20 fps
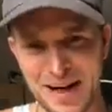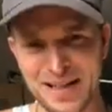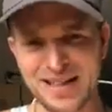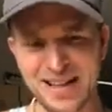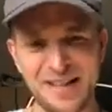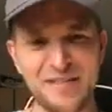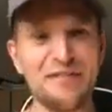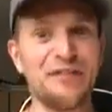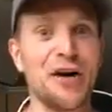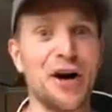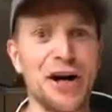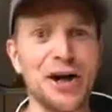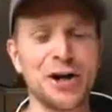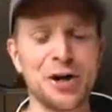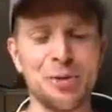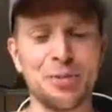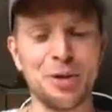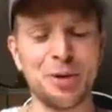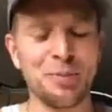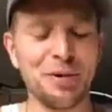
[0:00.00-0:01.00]
masculine fire
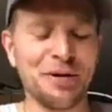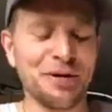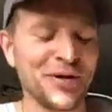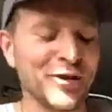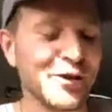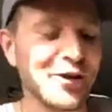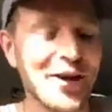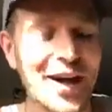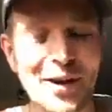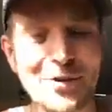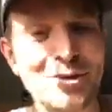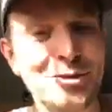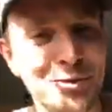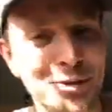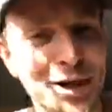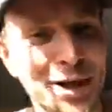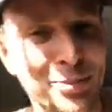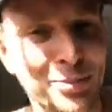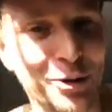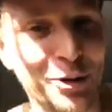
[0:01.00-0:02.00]
come up, I thought that was
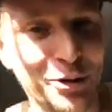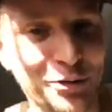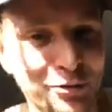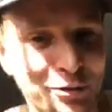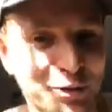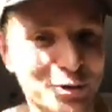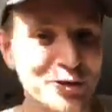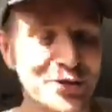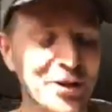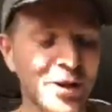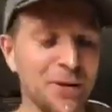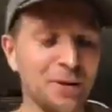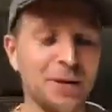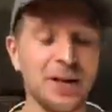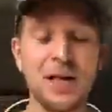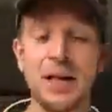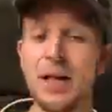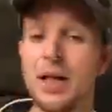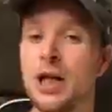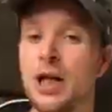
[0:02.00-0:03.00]
really beautiful. So
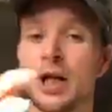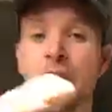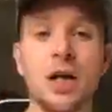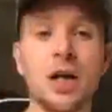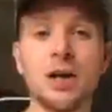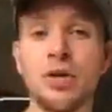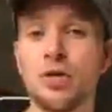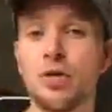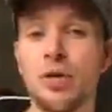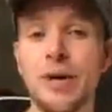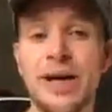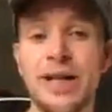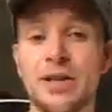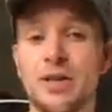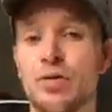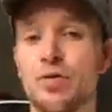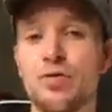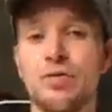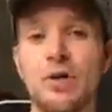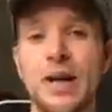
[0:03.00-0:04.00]
Kyle
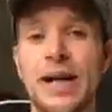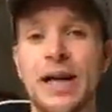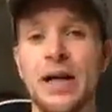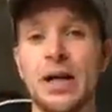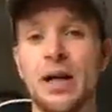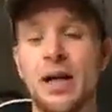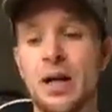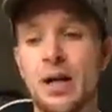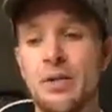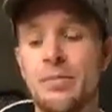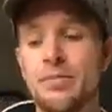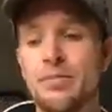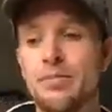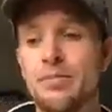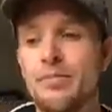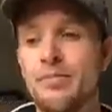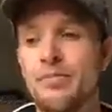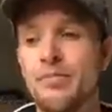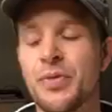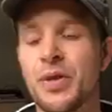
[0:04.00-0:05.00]
Gray's great.
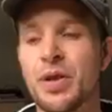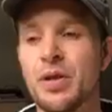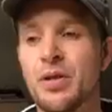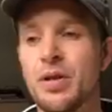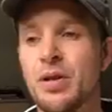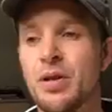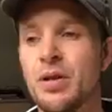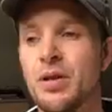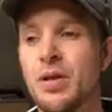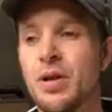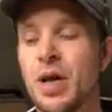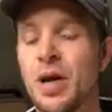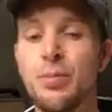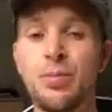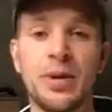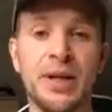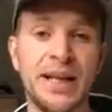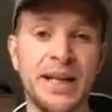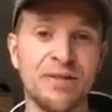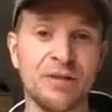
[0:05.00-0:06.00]
I
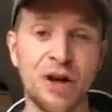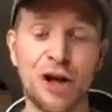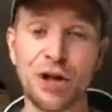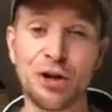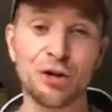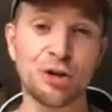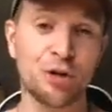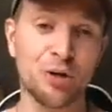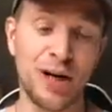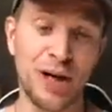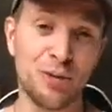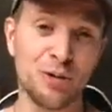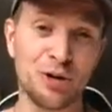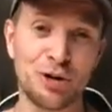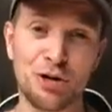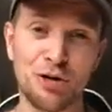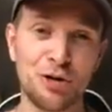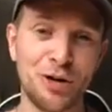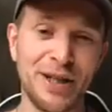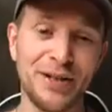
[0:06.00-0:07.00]
believe Kyle Gray
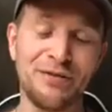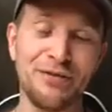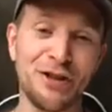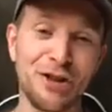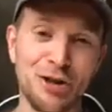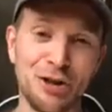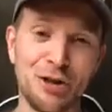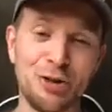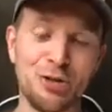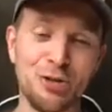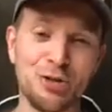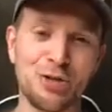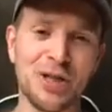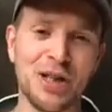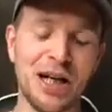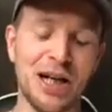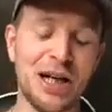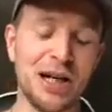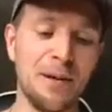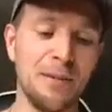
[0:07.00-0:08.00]
was Doreen Virtue's
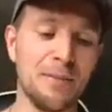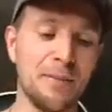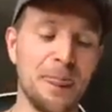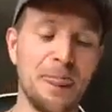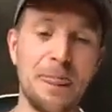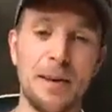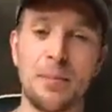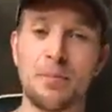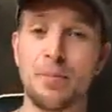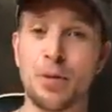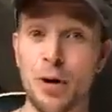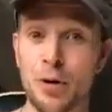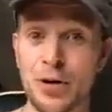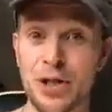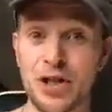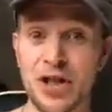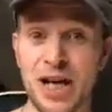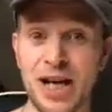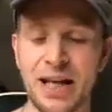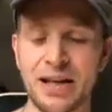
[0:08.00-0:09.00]

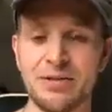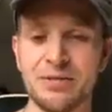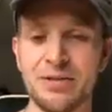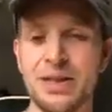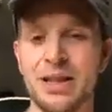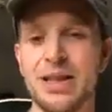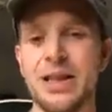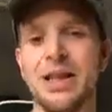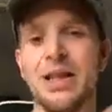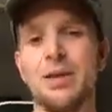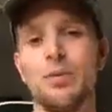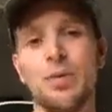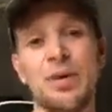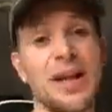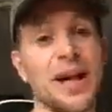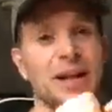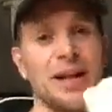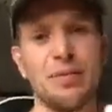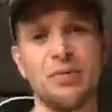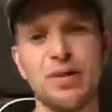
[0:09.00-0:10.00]
protege,
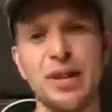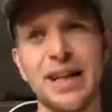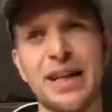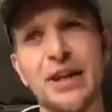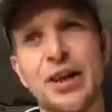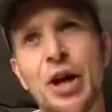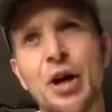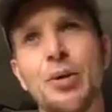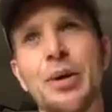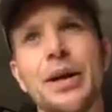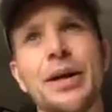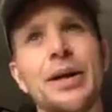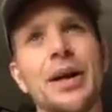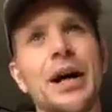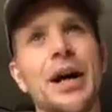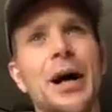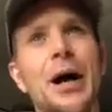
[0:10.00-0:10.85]
without him really knowing.